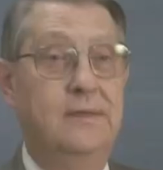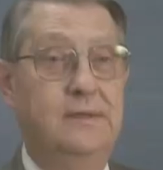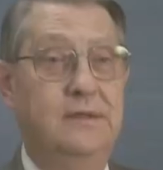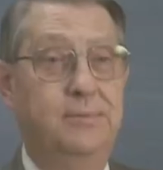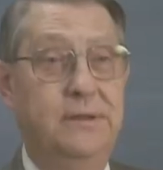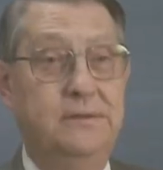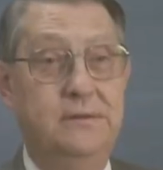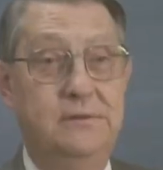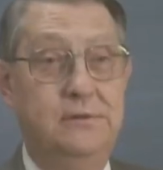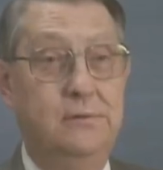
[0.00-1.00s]
The
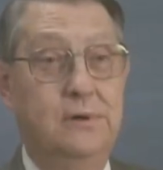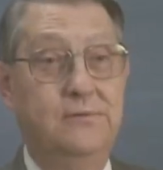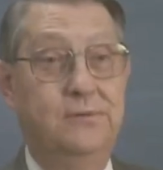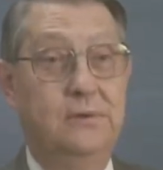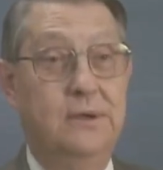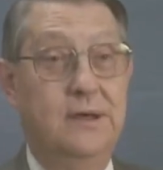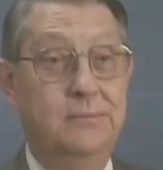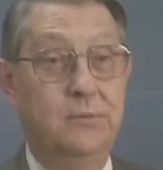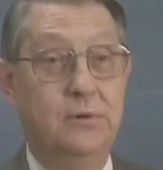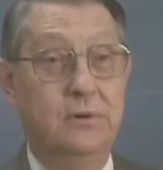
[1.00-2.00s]
independents do offer a
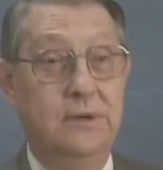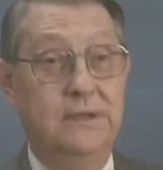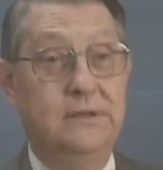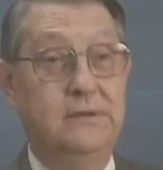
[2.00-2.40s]
lot more in